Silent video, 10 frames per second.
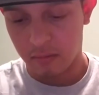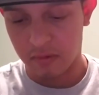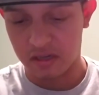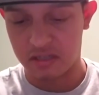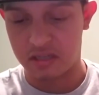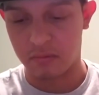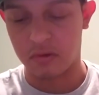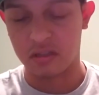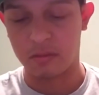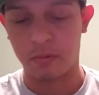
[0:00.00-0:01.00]
which
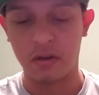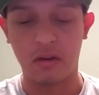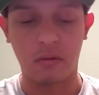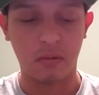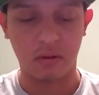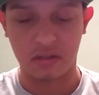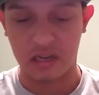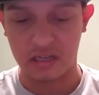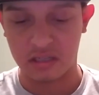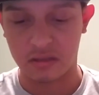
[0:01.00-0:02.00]
was pretty cool because
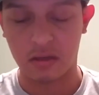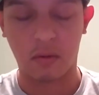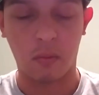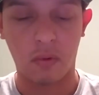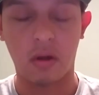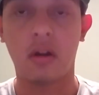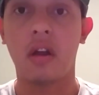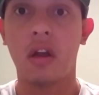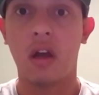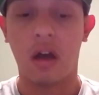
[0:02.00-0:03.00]
I actually took one
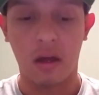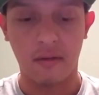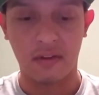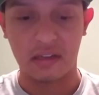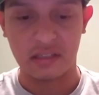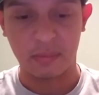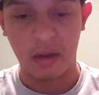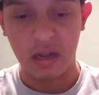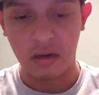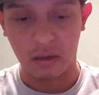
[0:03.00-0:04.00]
of a
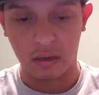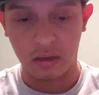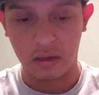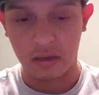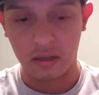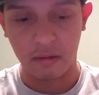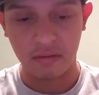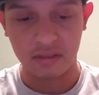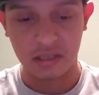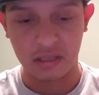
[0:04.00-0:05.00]
spider that
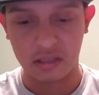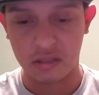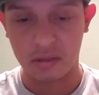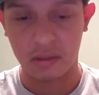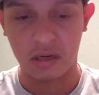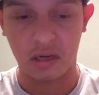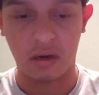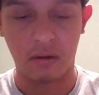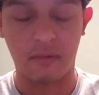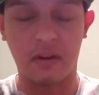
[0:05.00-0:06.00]
was in a tree. I
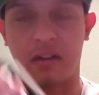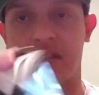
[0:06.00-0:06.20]
don't know if you